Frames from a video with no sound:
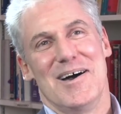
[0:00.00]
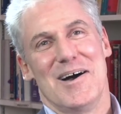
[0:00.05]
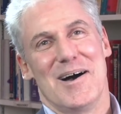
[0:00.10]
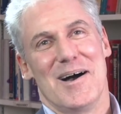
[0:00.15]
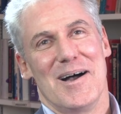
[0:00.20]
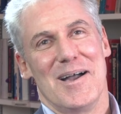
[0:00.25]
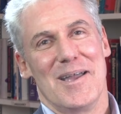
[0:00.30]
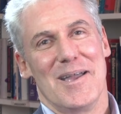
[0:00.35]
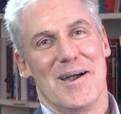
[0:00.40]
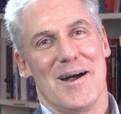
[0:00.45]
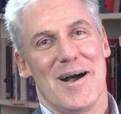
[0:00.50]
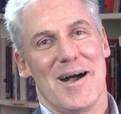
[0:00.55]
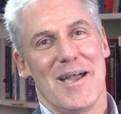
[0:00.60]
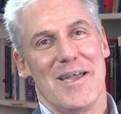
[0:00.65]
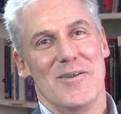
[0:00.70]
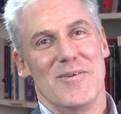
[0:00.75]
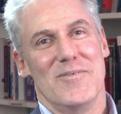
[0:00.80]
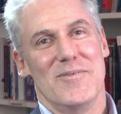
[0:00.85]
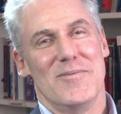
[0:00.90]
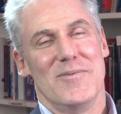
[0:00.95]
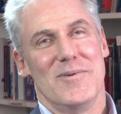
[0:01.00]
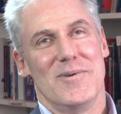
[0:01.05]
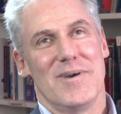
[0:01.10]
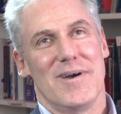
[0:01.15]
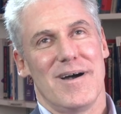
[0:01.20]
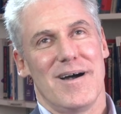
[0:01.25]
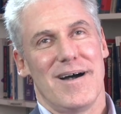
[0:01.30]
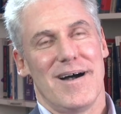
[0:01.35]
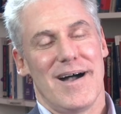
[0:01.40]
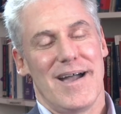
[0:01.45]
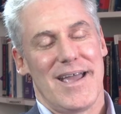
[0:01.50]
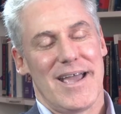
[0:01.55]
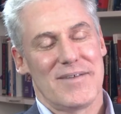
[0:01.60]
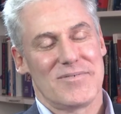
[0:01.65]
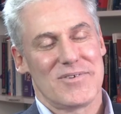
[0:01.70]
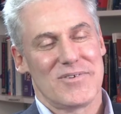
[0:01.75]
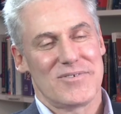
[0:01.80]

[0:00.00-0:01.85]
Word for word: I have